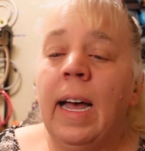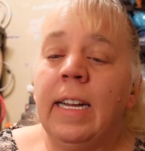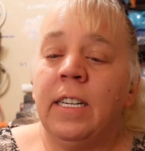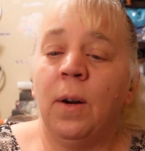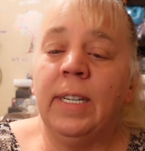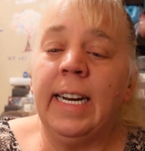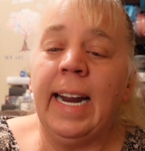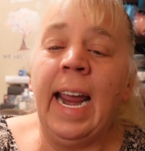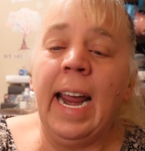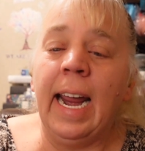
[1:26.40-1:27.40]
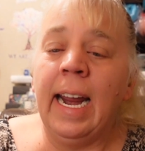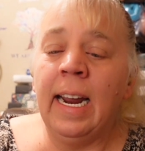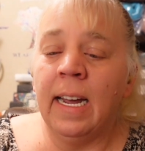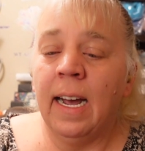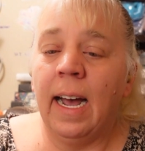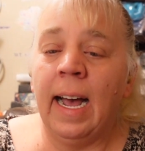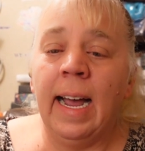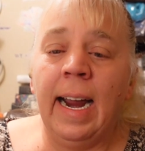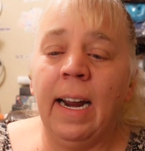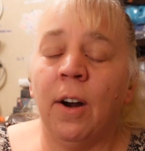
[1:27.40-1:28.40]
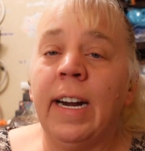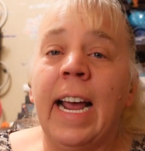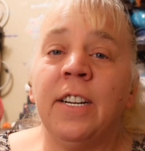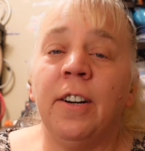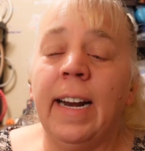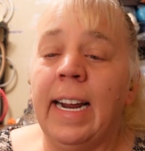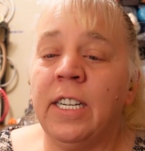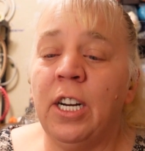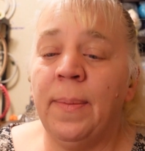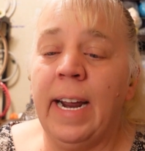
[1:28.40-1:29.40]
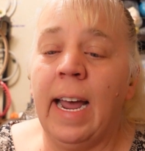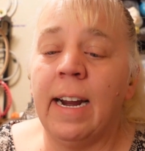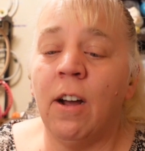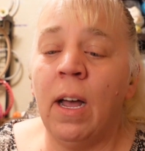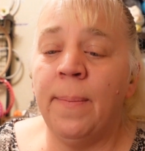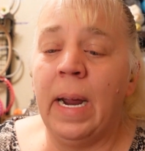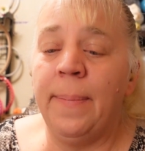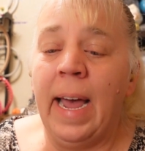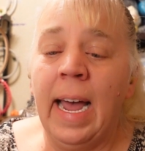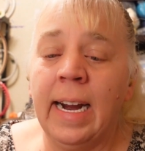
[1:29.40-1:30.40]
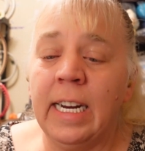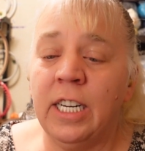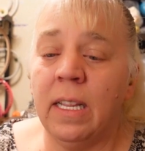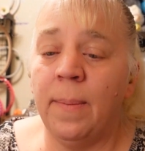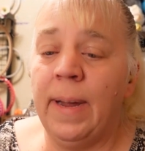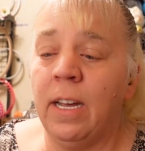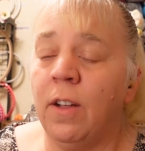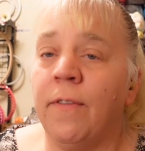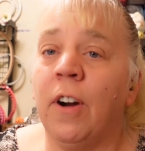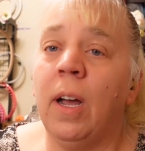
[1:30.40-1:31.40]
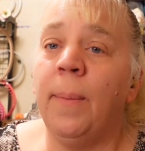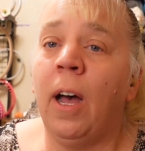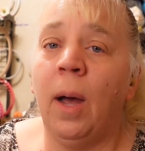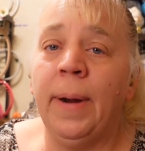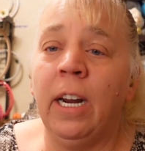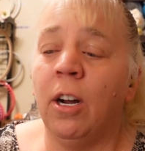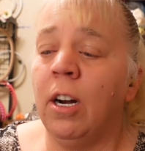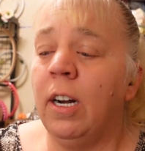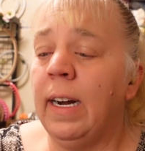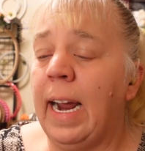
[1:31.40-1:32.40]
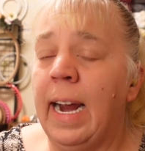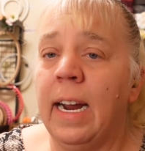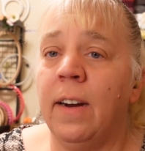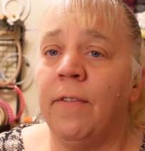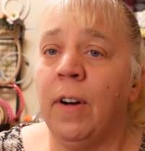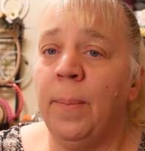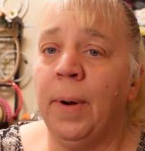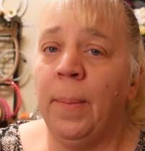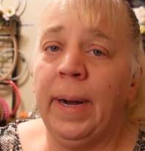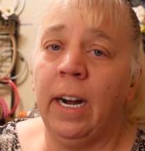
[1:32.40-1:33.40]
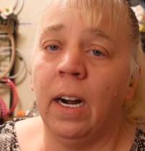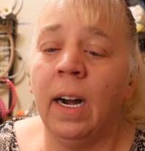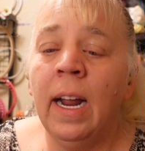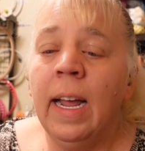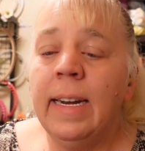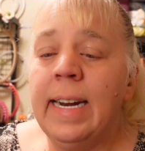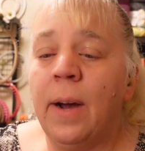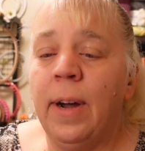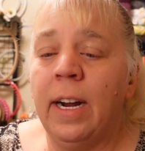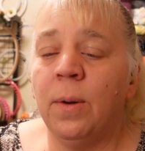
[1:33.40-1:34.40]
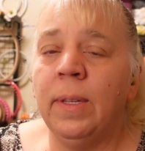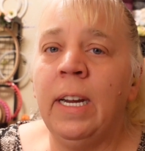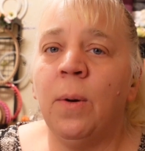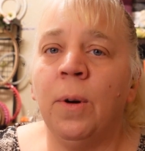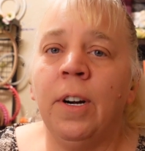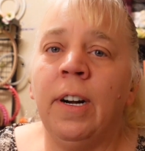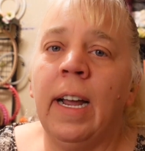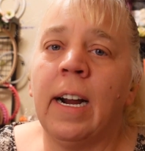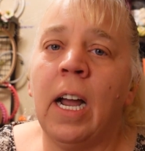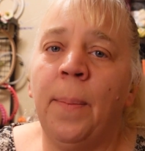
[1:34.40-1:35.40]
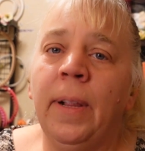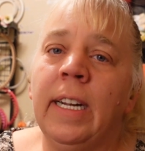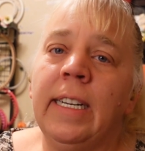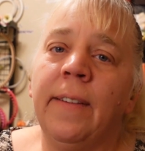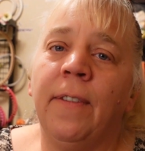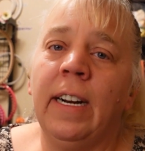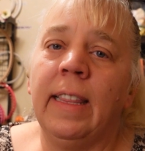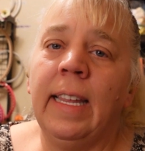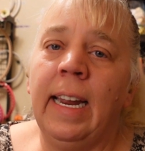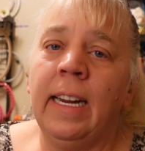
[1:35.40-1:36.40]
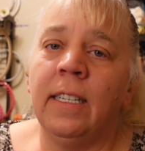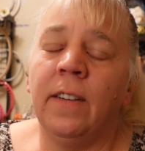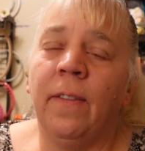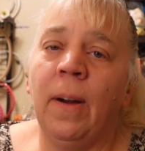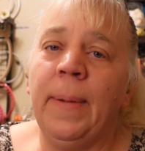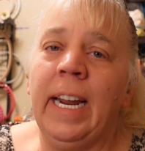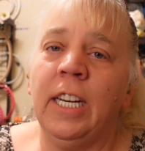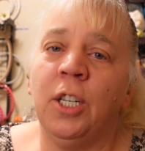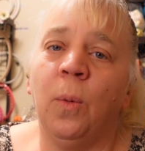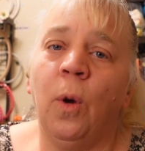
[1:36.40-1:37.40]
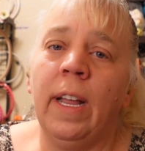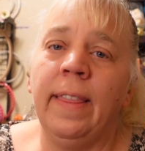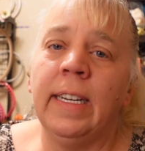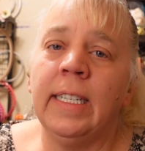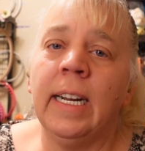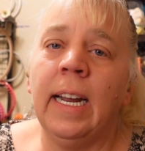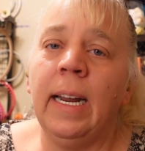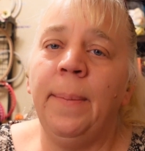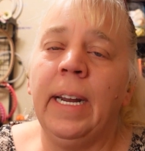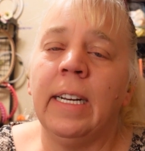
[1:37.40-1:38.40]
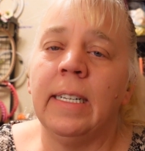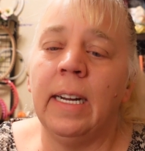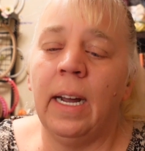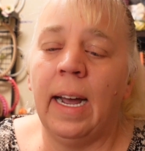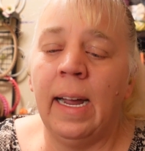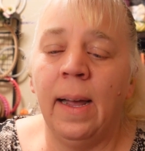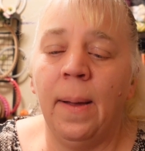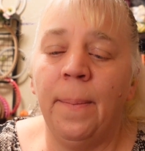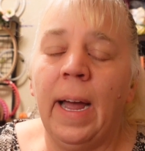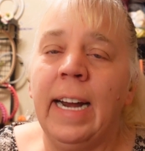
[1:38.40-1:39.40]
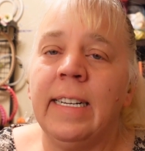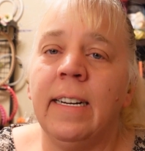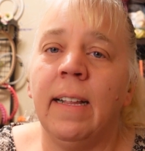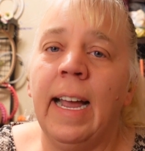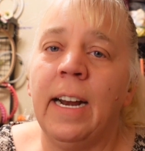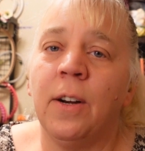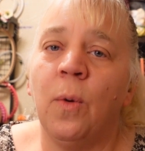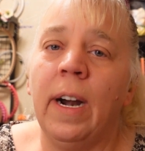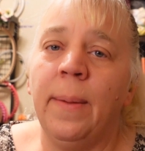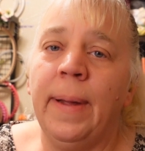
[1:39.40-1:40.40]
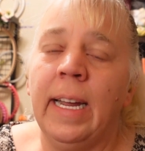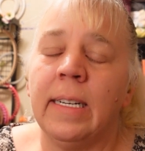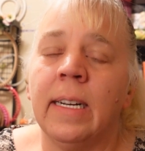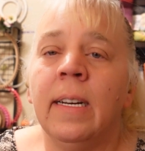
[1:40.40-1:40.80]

So today, yesterday, I got my package in the mail from Hobbi Yarn and from Premier. Now, I only ordered a couple of different things from each one this time because I still had quite a bit